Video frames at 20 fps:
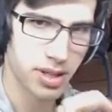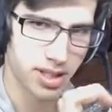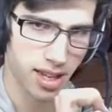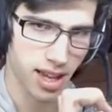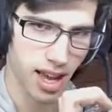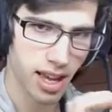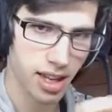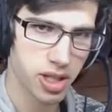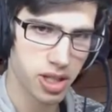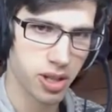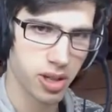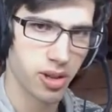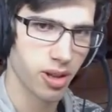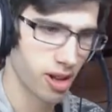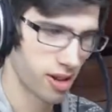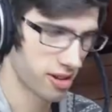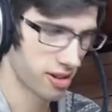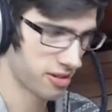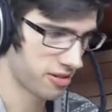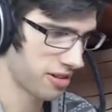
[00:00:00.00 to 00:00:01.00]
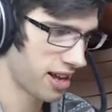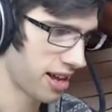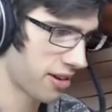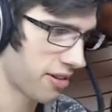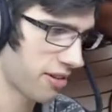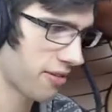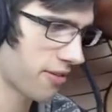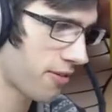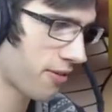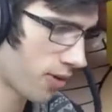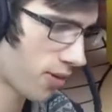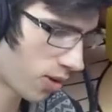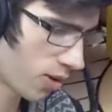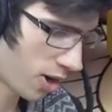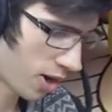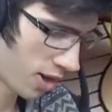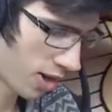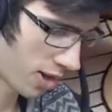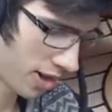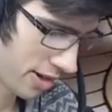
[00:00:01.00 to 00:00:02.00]
potential of, like,
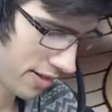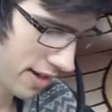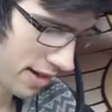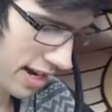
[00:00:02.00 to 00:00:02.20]
4 holo